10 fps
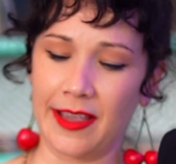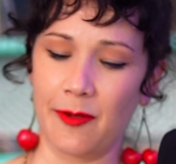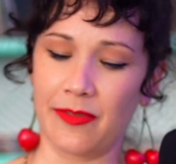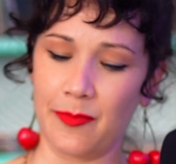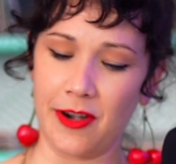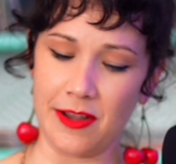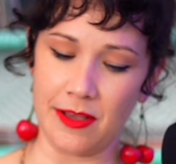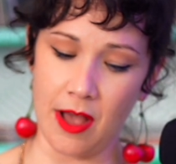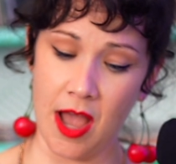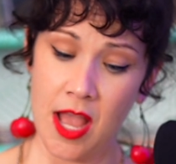out with Marty
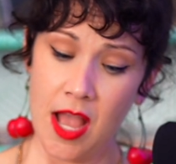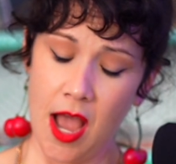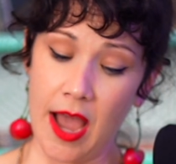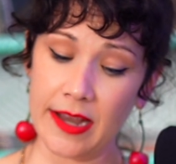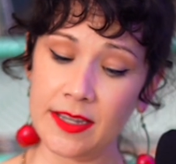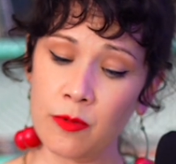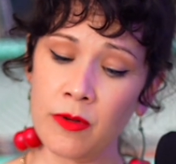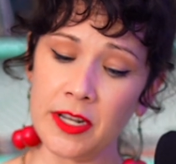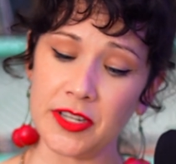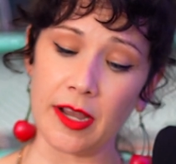a lot. I did
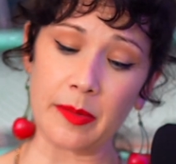want to talk